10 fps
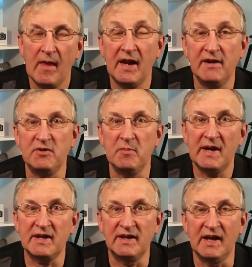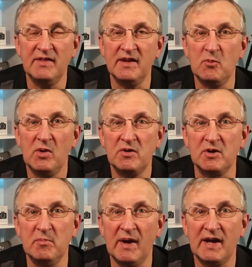And if you're back again, then
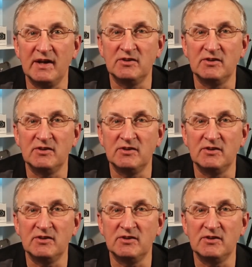welcome back.